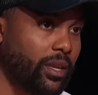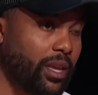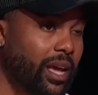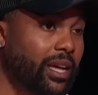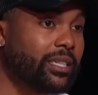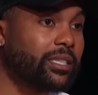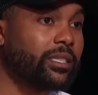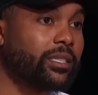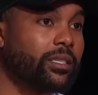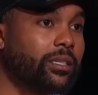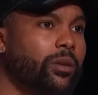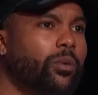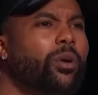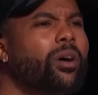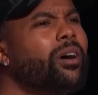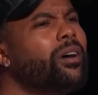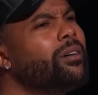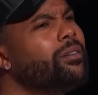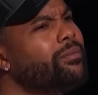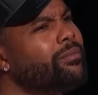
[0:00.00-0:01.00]
Yes. Okay.
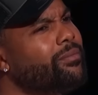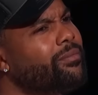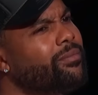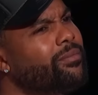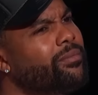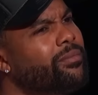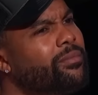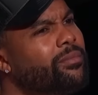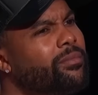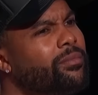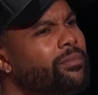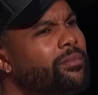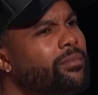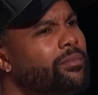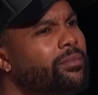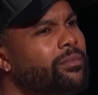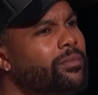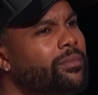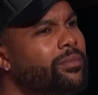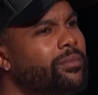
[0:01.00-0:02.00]
Well,
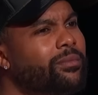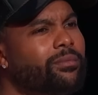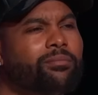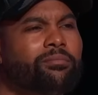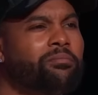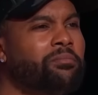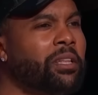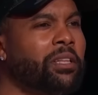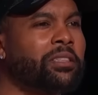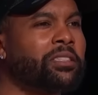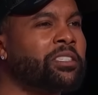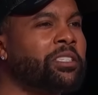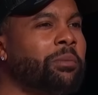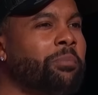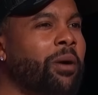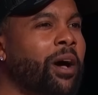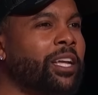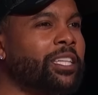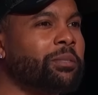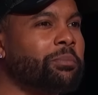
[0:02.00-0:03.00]
Nothing's
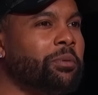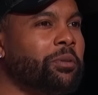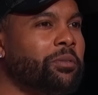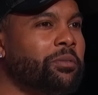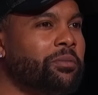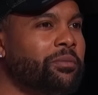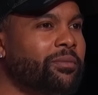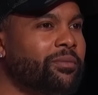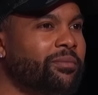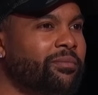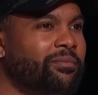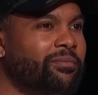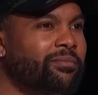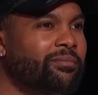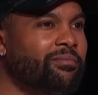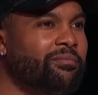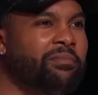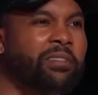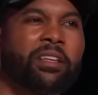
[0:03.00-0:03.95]
impossible. Nothing is?